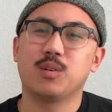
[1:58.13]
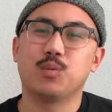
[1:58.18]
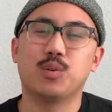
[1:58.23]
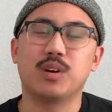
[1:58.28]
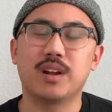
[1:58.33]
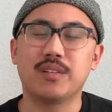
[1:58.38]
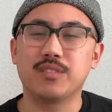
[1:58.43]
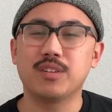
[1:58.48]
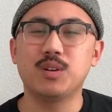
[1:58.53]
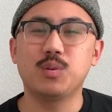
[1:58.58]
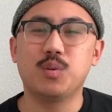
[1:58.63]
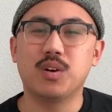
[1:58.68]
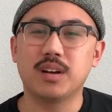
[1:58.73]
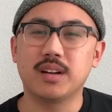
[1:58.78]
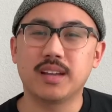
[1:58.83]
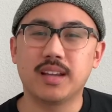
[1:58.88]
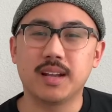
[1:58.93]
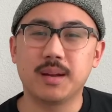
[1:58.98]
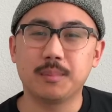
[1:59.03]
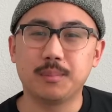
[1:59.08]
Whenever you want
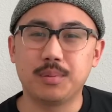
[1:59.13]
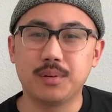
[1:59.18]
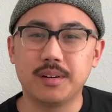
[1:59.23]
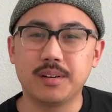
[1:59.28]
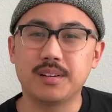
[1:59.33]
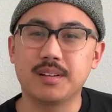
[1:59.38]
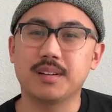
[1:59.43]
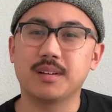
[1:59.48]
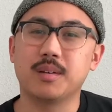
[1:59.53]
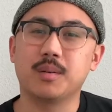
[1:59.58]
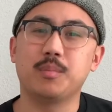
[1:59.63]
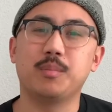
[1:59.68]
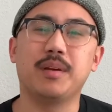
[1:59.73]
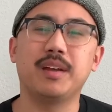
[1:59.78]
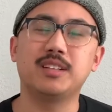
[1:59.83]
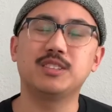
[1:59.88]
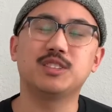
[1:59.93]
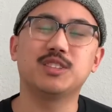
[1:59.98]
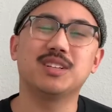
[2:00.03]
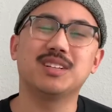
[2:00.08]
to get a book,
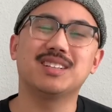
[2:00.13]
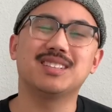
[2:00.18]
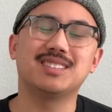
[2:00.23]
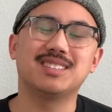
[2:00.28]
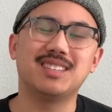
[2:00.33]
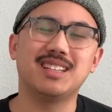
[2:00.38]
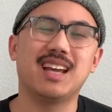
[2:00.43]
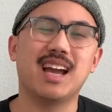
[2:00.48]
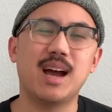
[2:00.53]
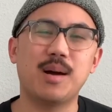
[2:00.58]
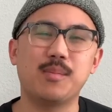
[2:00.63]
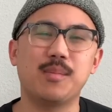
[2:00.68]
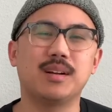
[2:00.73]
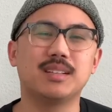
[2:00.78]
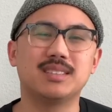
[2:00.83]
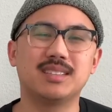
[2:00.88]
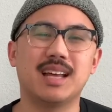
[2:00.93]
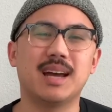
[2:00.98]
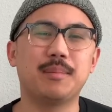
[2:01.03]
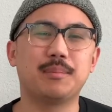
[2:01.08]
make sure to see how
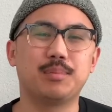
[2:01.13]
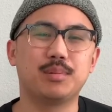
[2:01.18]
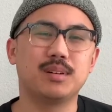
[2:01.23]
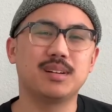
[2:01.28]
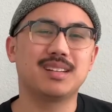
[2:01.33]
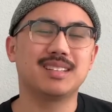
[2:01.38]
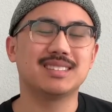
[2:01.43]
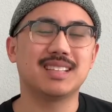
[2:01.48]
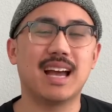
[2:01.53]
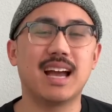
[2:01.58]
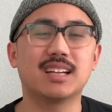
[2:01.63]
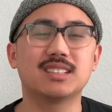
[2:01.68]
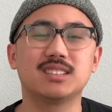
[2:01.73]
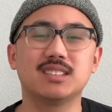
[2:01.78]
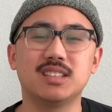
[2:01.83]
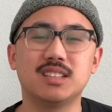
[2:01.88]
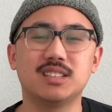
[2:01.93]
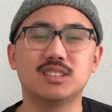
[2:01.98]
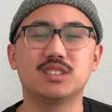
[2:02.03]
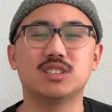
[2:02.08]
much that book is
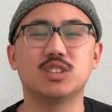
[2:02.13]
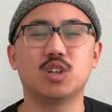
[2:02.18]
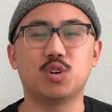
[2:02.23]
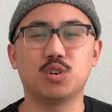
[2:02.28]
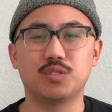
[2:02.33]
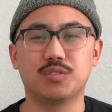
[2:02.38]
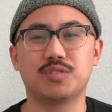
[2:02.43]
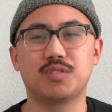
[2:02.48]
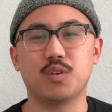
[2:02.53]
actually sold